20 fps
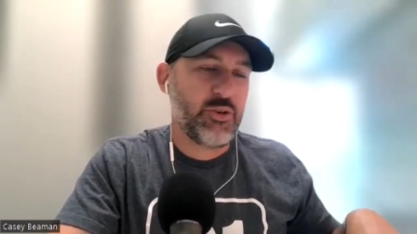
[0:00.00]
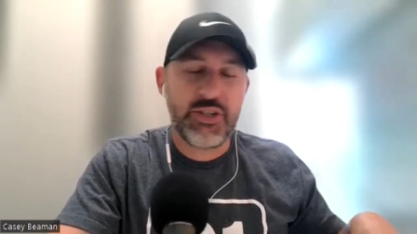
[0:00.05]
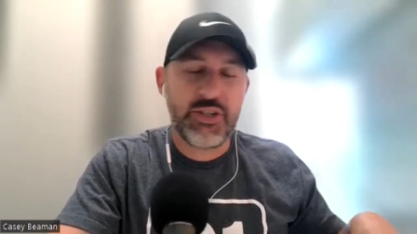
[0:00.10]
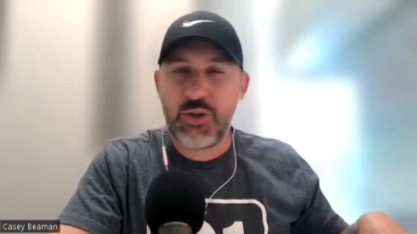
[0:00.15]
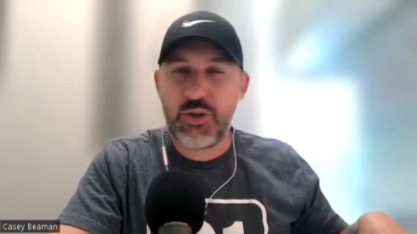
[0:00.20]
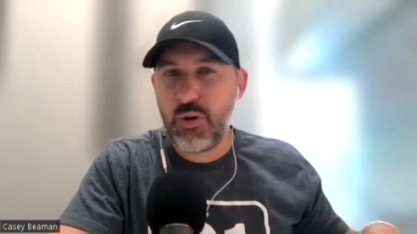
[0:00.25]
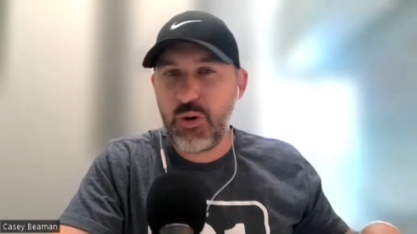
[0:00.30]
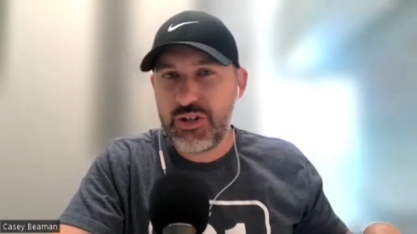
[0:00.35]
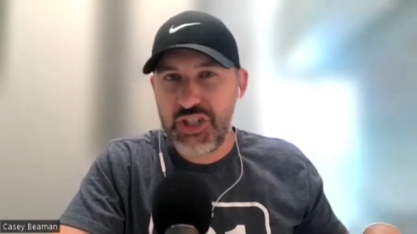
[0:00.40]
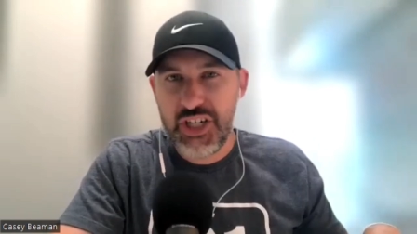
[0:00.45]

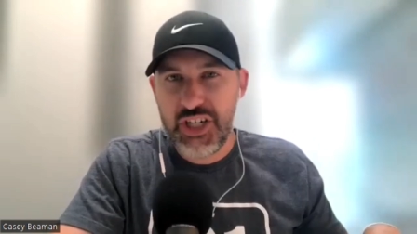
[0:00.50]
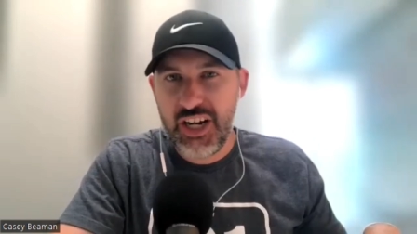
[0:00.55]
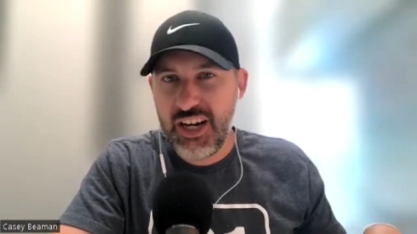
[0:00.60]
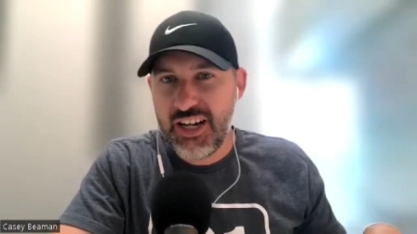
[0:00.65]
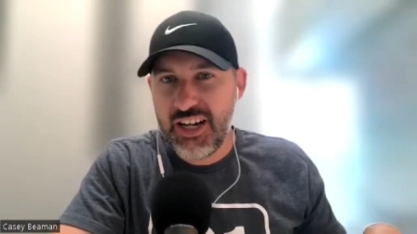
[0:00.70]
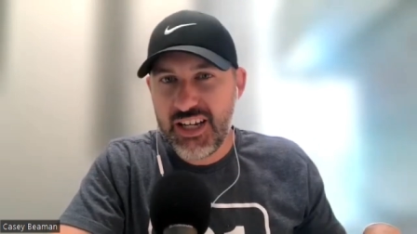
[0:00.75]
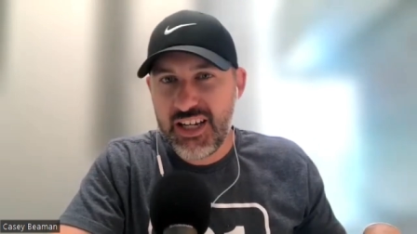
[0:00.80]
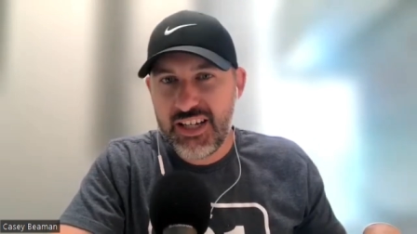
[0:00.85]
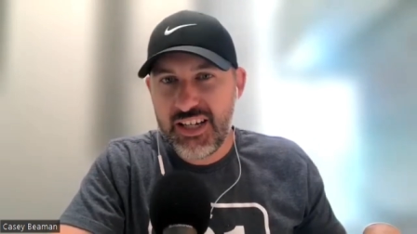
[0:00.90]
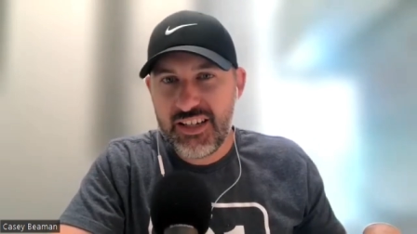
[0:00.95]
Chris
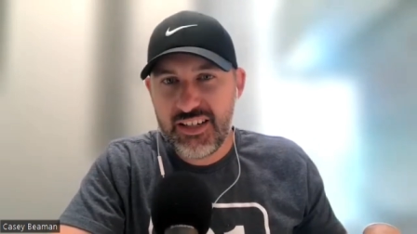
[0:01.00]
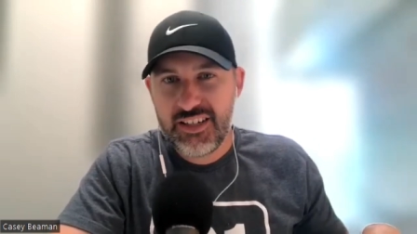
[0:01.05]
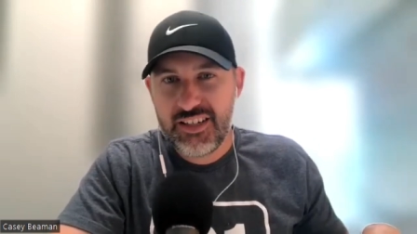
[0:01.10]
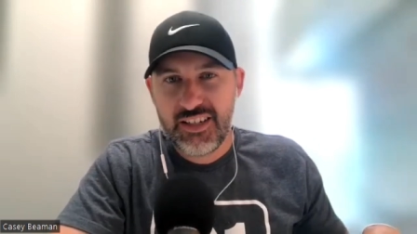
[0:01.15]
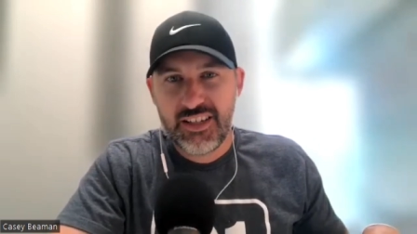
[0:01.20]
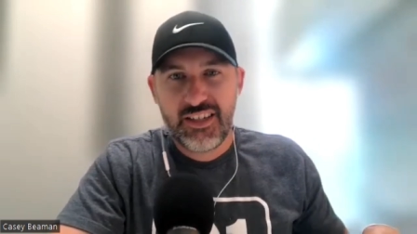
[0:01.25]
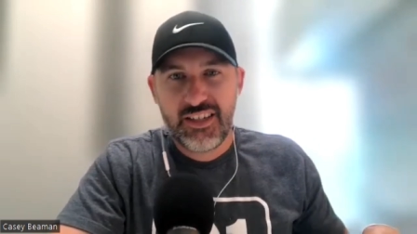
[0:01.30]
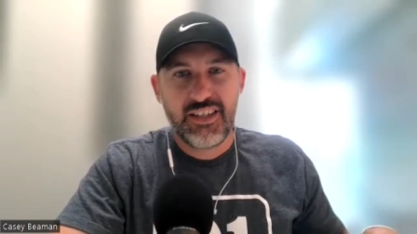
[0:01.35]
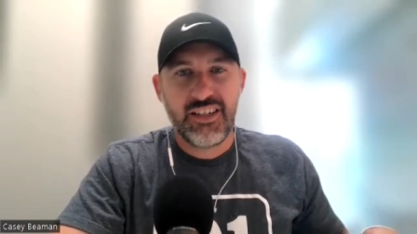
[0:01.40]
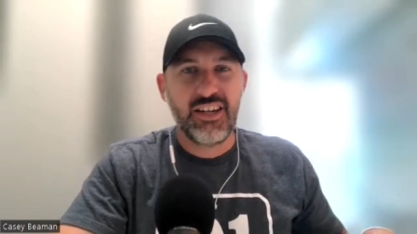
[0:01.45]
Corchiani,
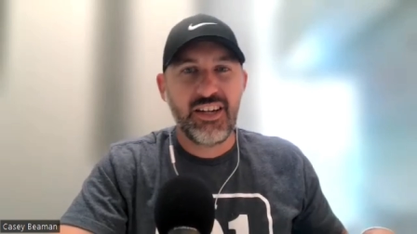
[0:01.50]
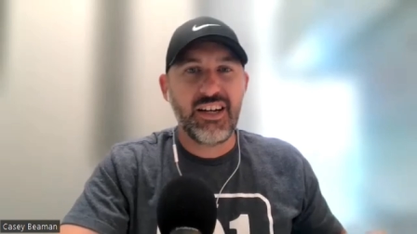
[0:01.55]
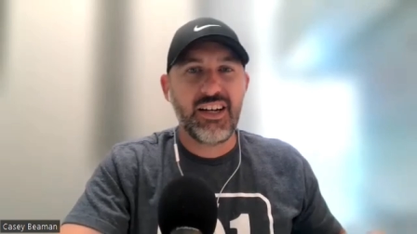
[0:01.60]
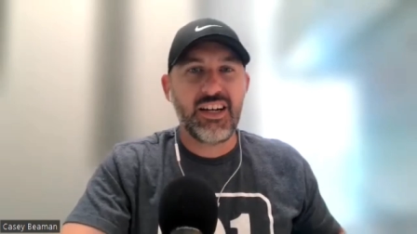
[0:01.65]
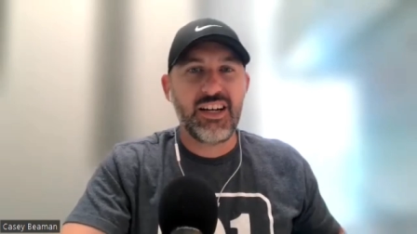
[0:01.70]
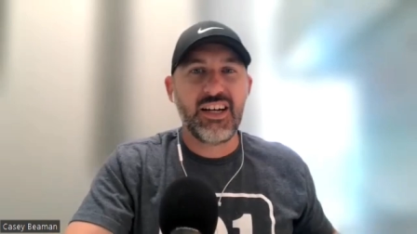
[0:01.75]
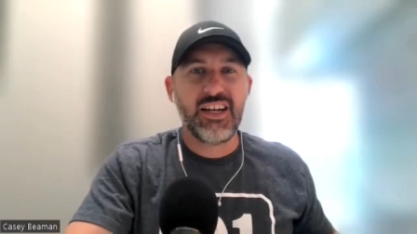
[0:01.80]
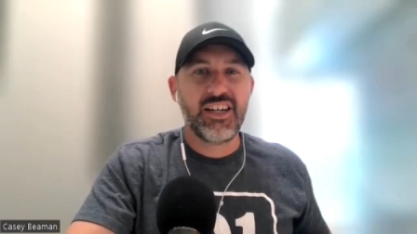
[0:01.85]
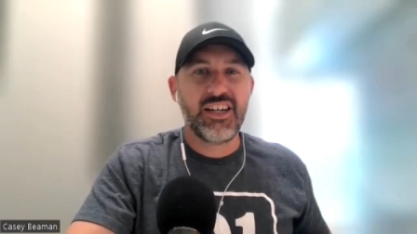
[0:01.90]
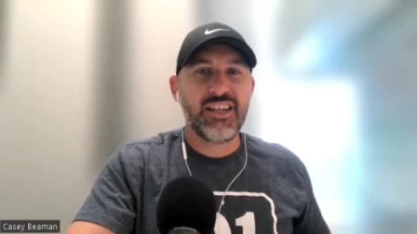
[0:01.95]

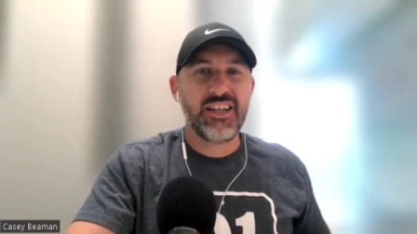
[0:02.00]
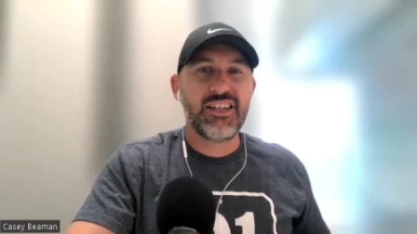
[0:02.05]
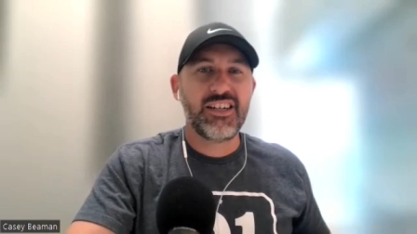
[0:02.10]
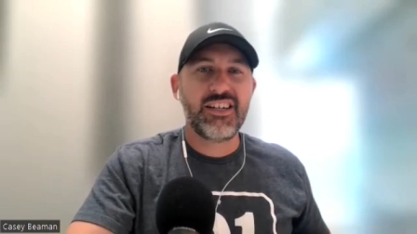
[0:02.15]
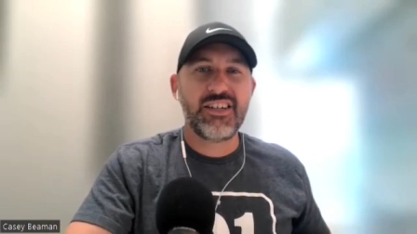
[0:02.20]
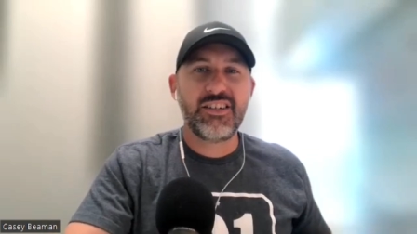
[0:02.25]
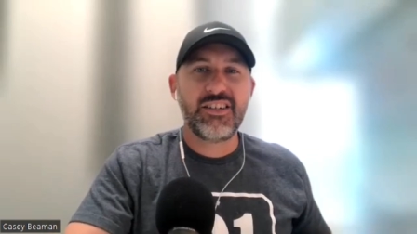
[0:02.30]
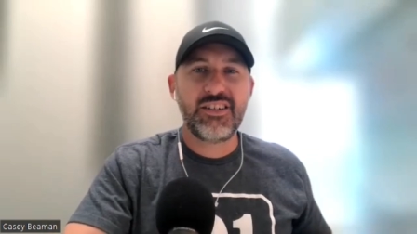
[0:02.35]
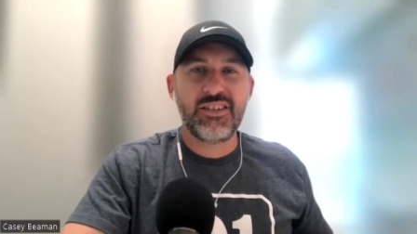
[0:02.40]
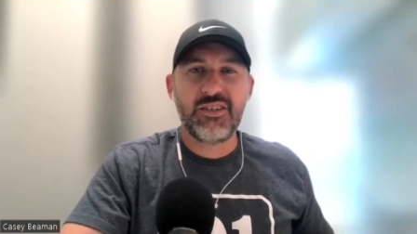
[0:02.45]
uh,